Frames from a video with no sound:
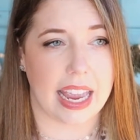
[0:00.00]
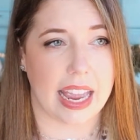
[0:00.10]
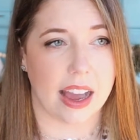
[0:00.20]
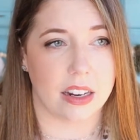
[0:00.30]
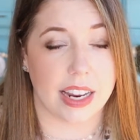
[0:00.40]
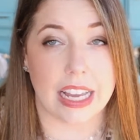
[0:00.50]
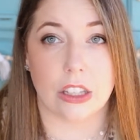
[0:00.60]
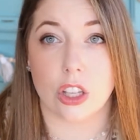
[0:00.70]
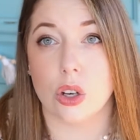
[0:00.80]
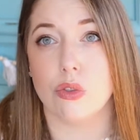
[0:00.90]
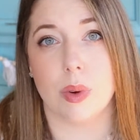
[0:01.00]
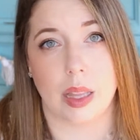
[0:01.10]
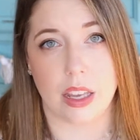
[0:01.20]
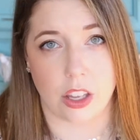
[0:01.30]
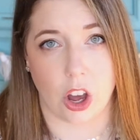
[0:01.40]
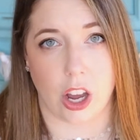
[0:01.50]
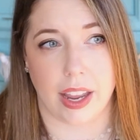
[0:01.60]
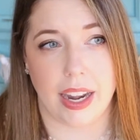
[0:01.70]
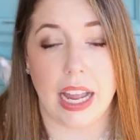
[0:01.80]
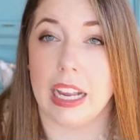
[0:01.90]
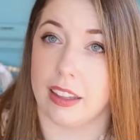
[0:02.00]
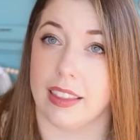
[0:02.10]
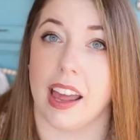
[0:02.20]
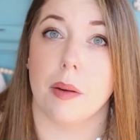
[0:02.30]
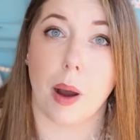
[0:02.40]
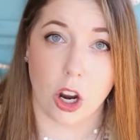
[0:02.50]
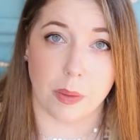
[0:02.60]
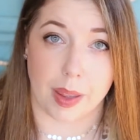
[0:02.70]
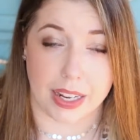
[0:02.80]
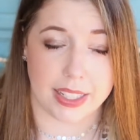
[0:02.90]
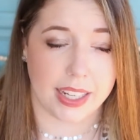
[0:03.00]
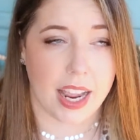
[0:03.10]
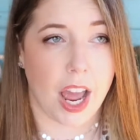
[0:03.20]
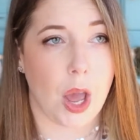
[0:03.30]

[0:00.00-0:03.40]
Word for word: and it looked really good in that apartment.